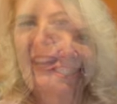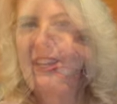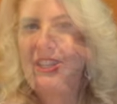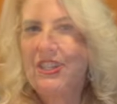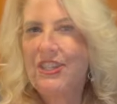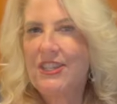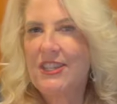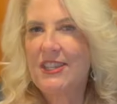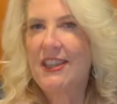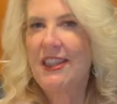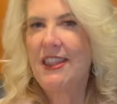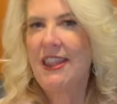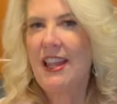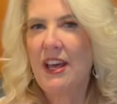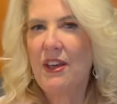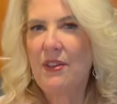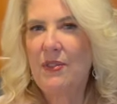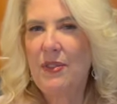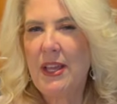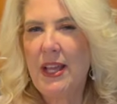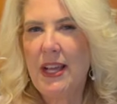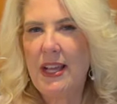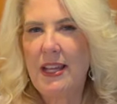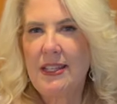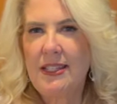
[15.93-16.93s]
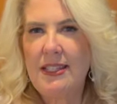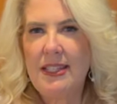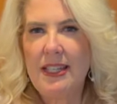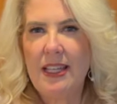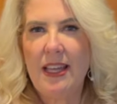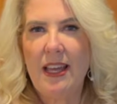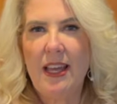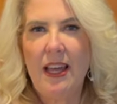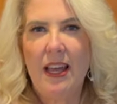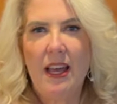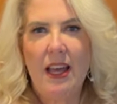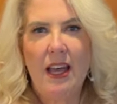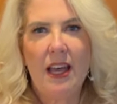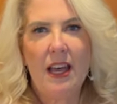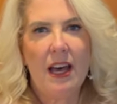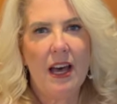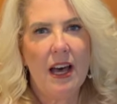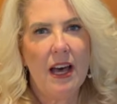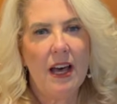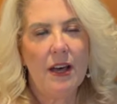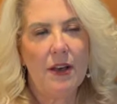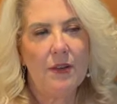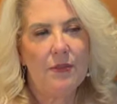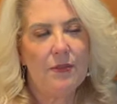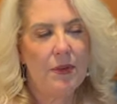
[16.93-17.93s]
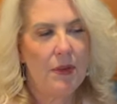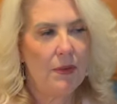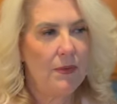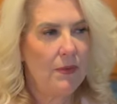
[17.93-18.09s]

I just love the idea of